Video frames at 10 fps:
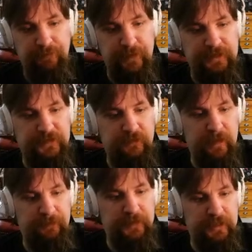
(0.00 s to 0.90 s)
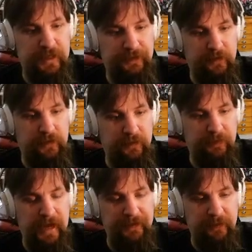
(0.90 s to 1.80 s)
mix them up together,
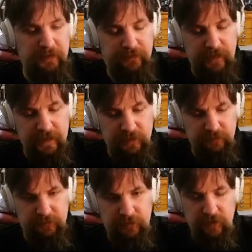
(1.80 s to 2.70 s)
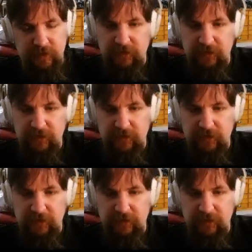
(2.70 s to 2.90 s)
combine them as items,